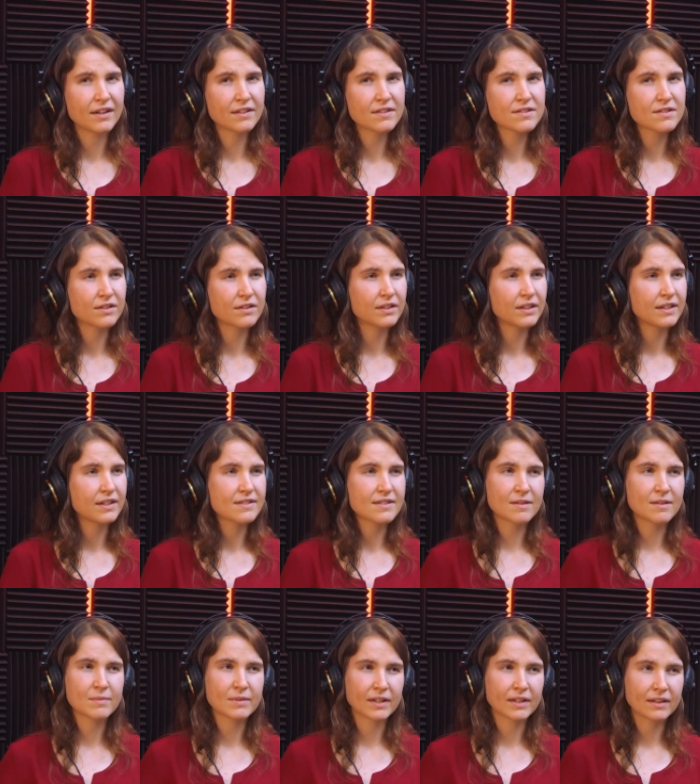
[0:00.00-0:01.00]
and certainly
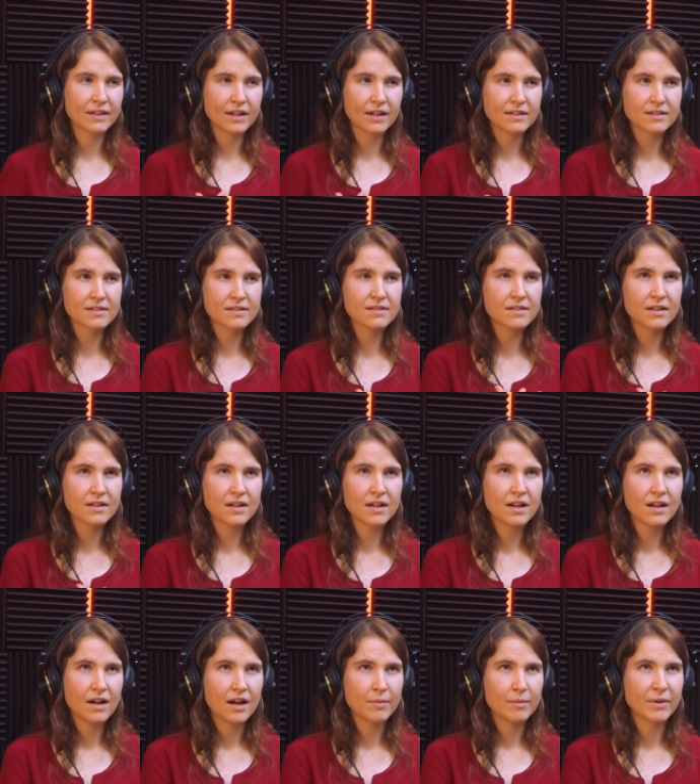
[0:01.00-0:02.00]
seems like that's
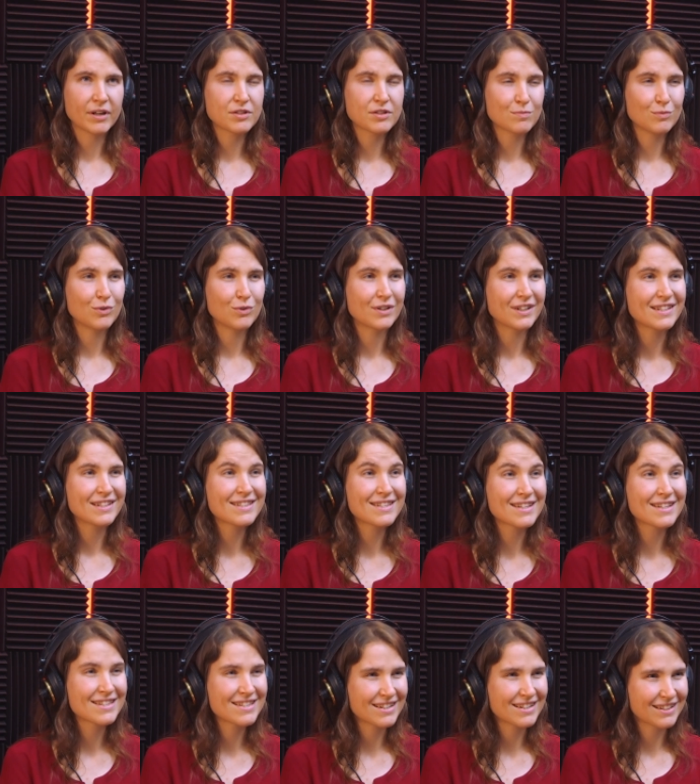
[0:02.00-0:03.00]
a much more
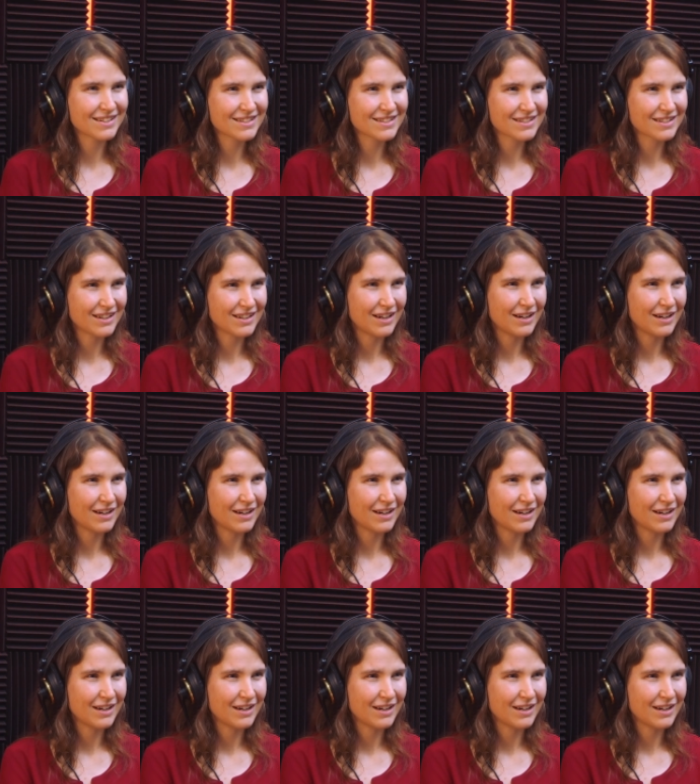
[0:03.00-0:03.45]
consistent